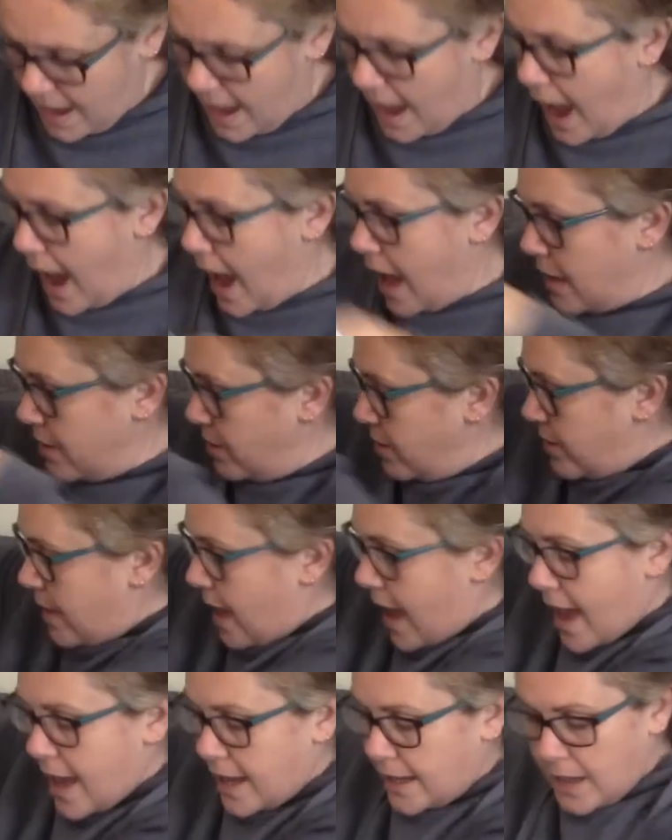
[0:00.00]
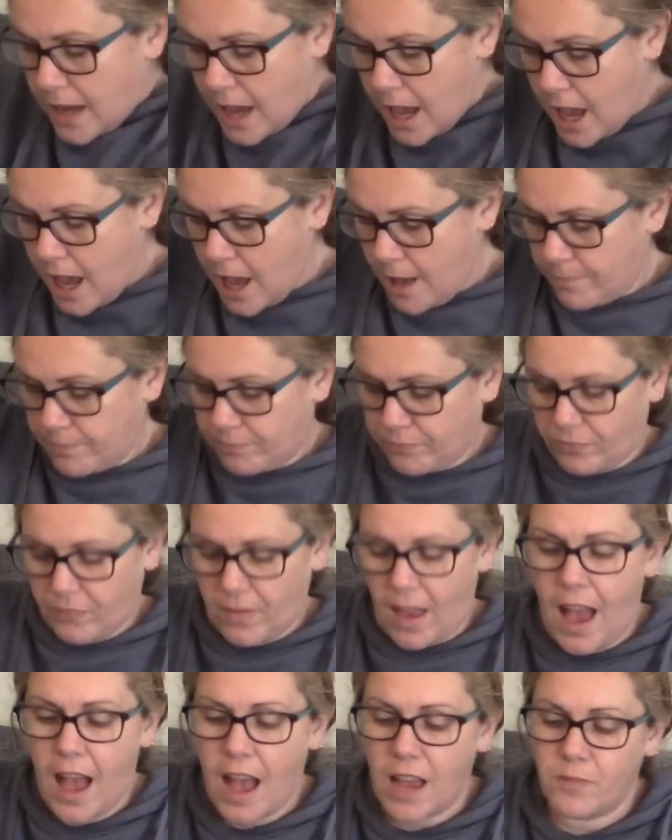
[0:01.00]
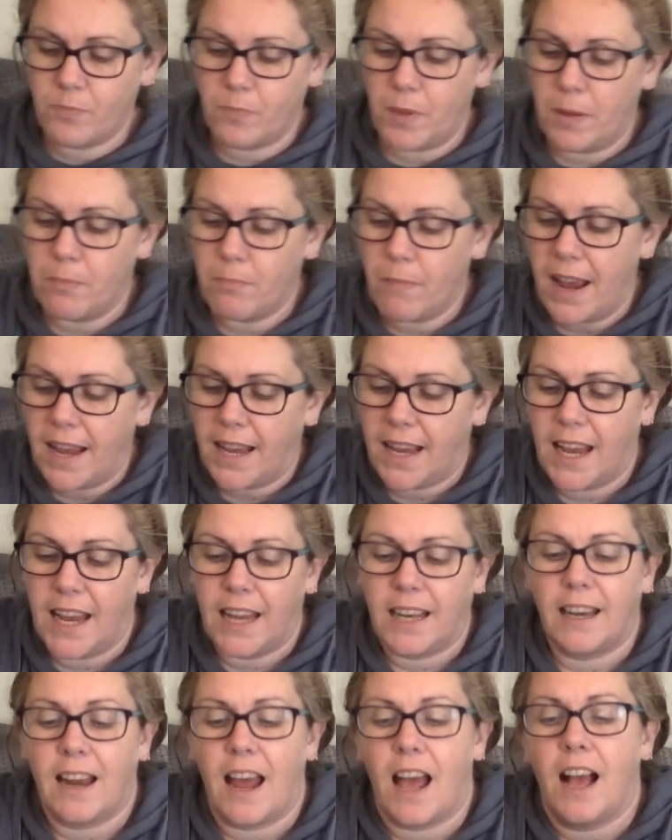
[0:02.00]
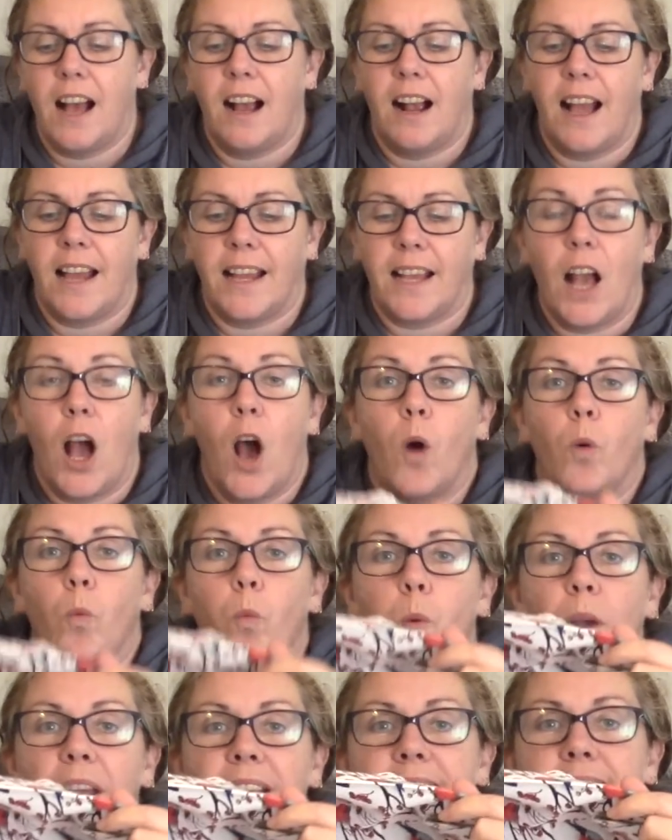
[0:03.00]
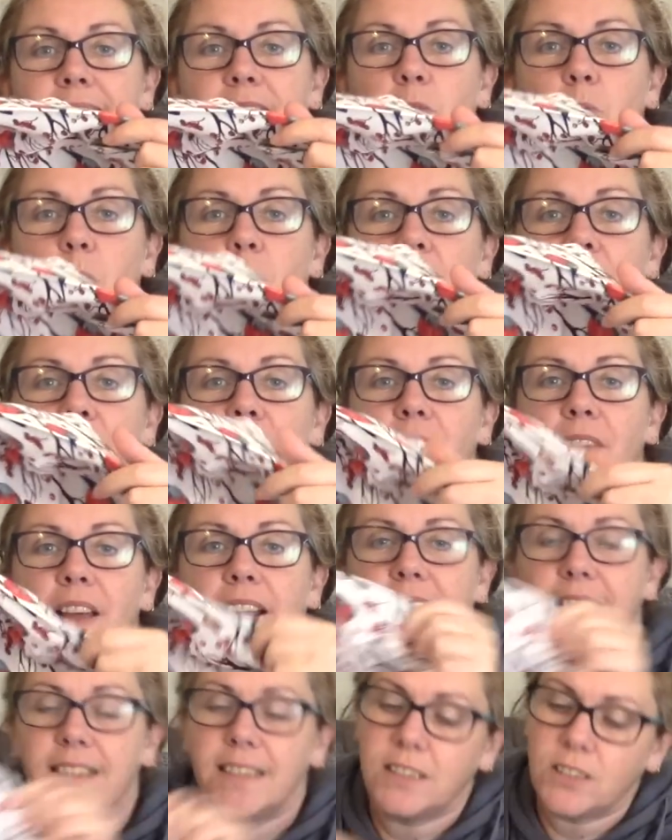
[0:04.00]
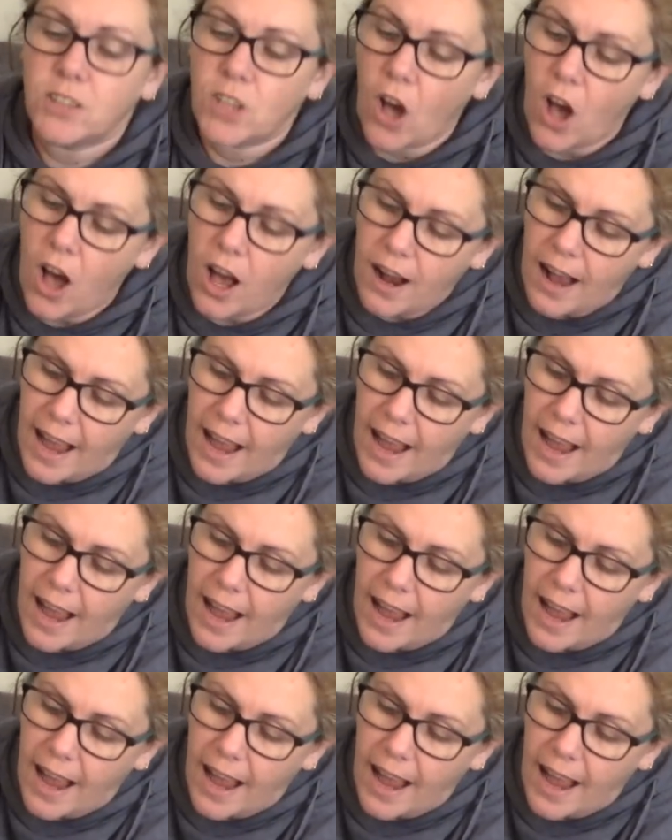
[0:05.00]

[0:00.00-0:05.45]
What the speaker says: And then I've been making like a winter one. This has got